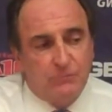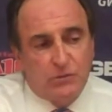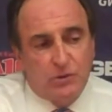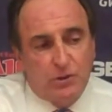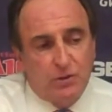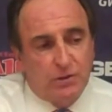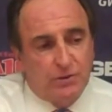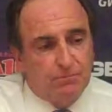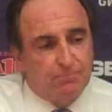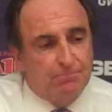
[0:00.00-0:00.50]

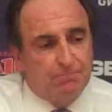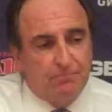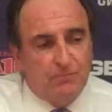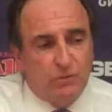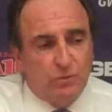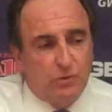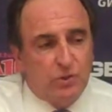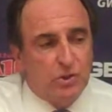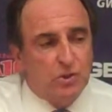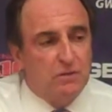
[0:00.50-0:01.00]
So
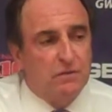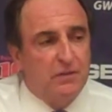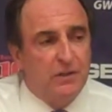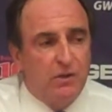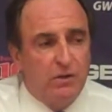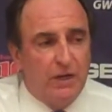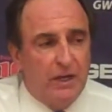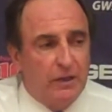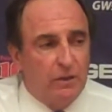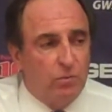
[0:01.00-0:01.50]
we just
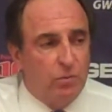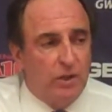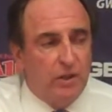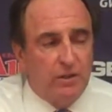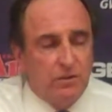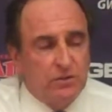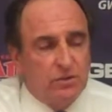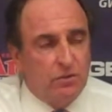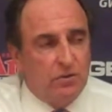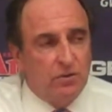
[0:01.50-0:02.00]
figured out a way,
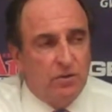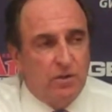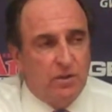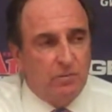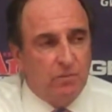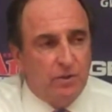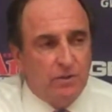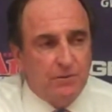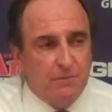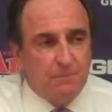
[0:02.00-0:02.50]
as all
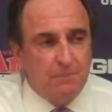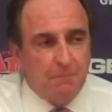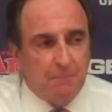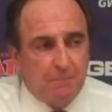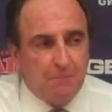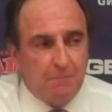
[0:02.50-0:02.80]
of us.